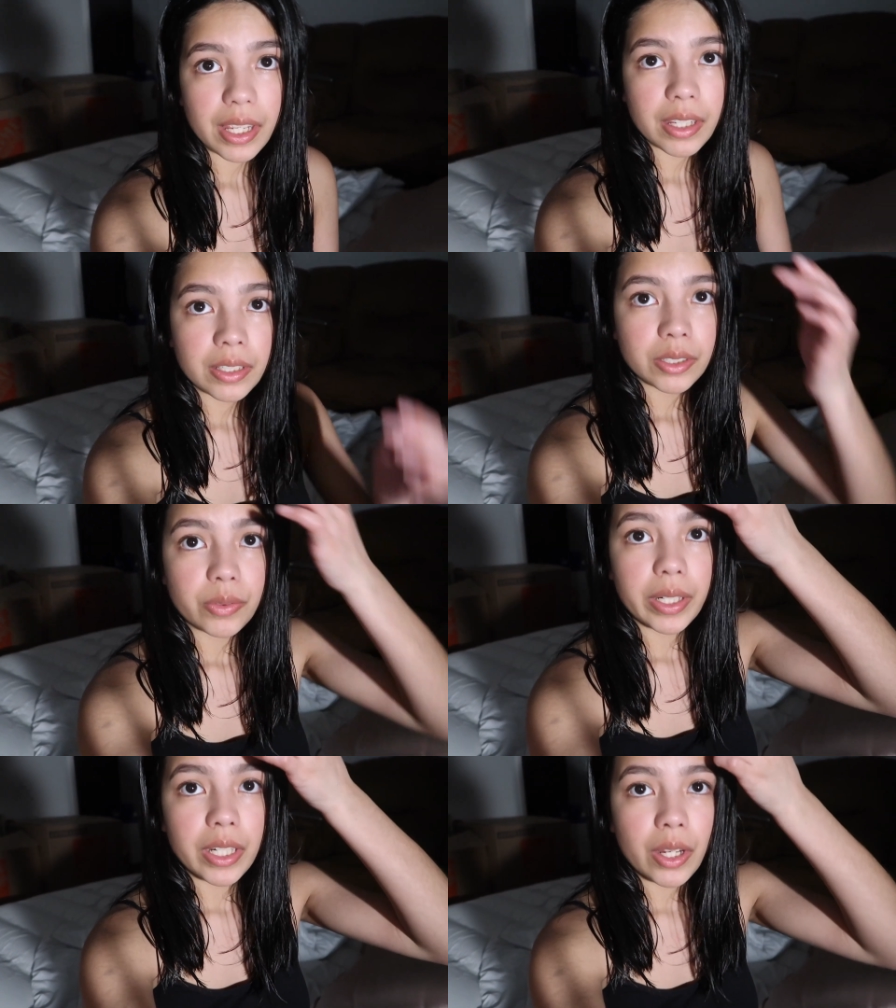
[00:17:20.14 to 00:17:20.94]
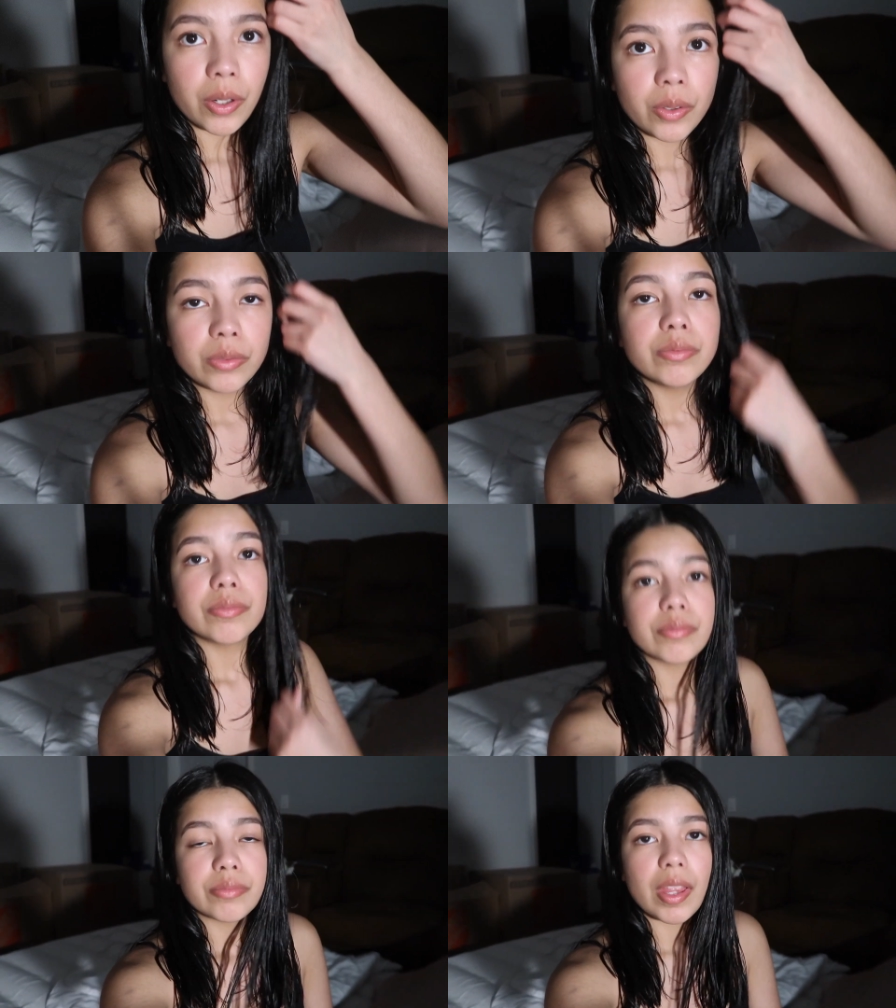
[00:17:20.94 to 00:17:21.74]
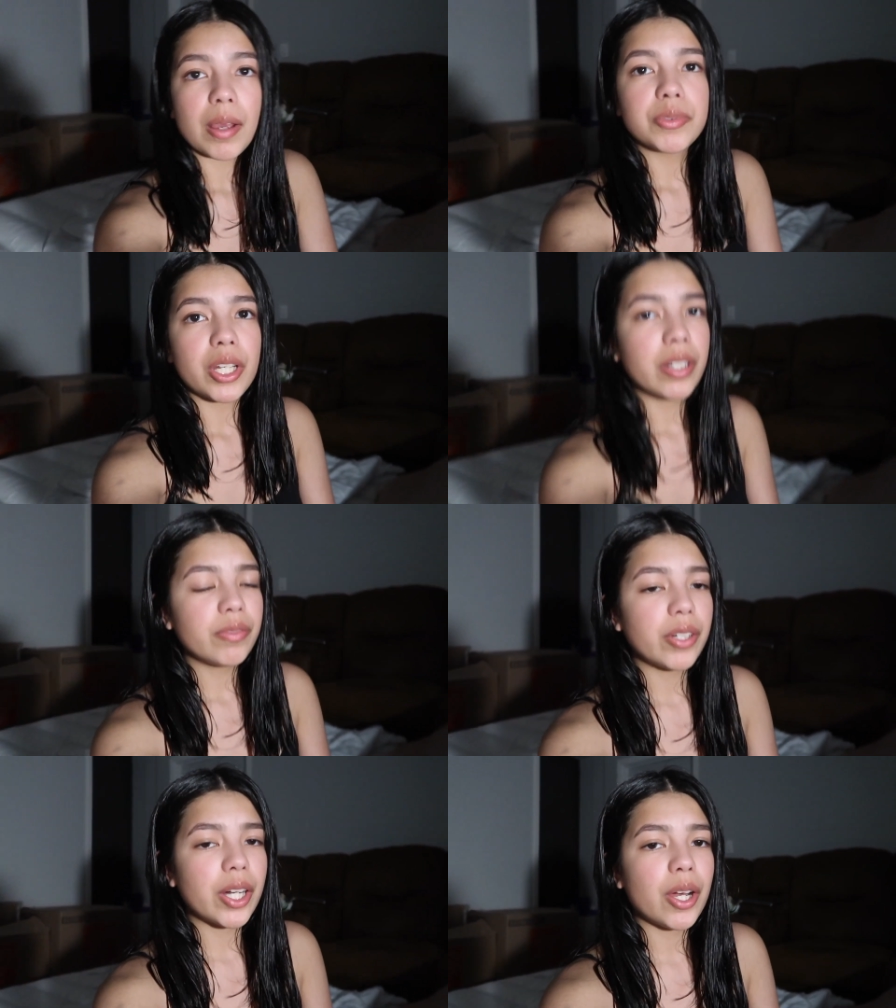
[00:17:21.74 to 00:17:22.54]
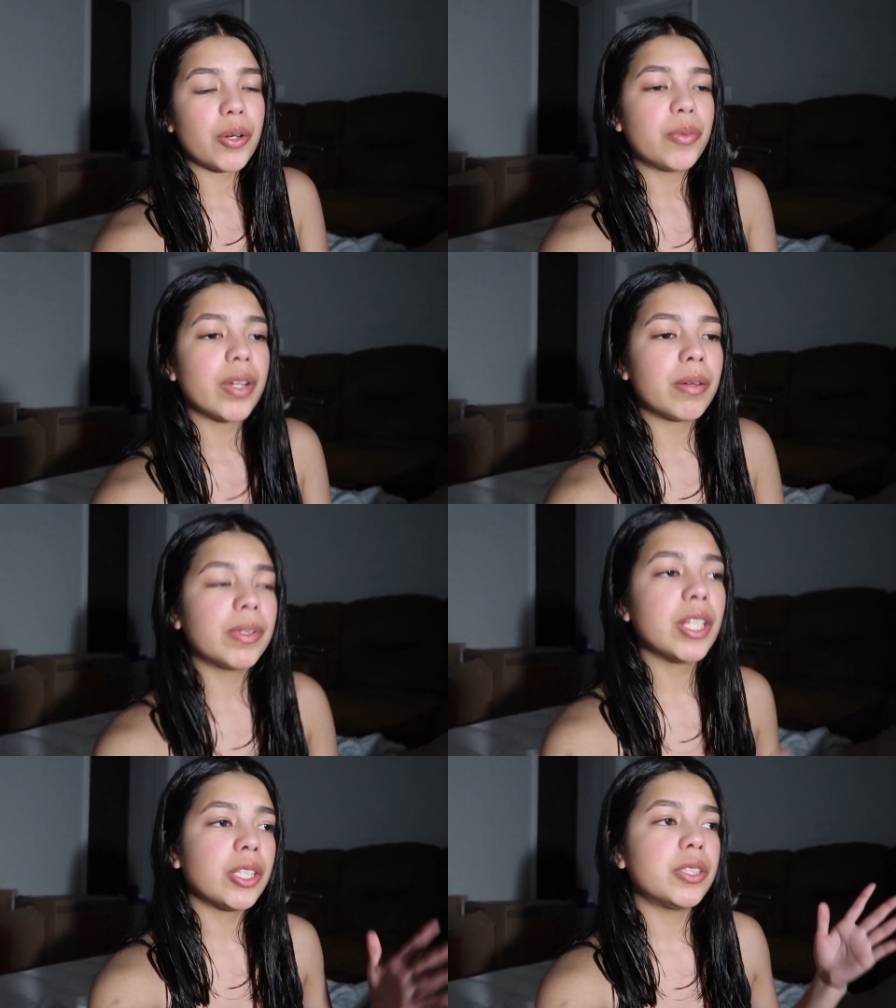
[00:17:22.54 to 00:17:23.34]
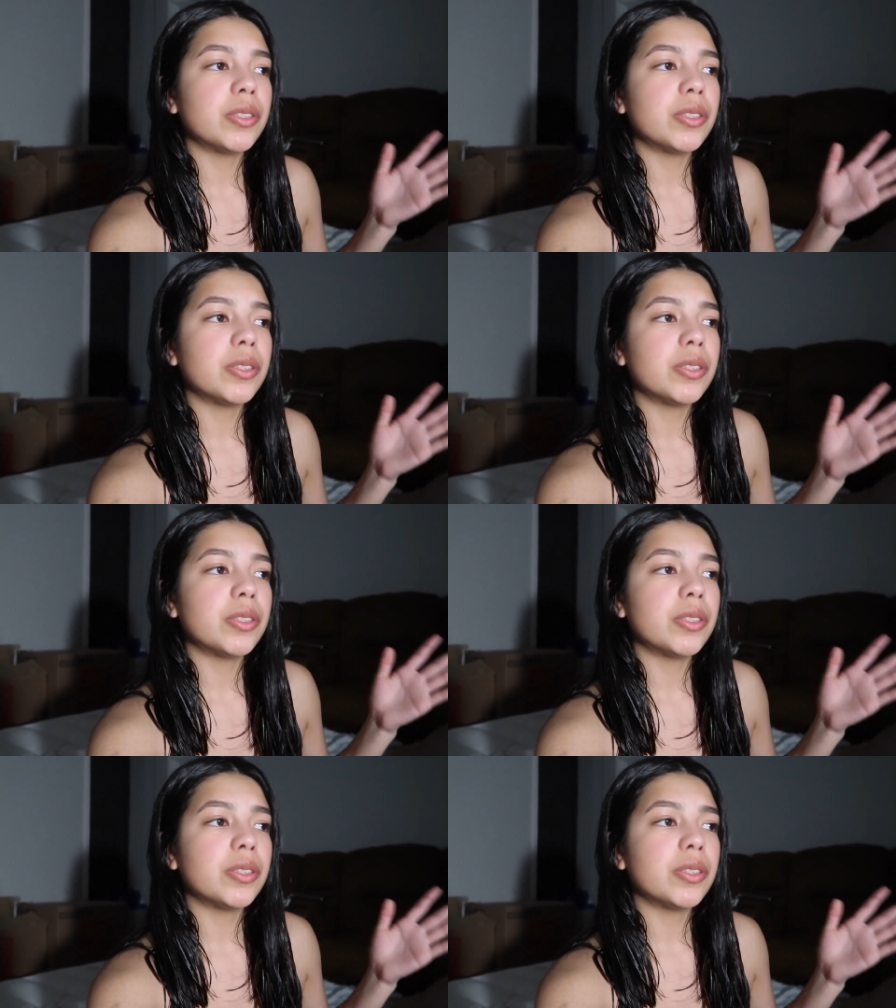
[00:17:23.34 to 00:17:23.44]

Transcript: And right now, I'm trying to figure out what I'm gonna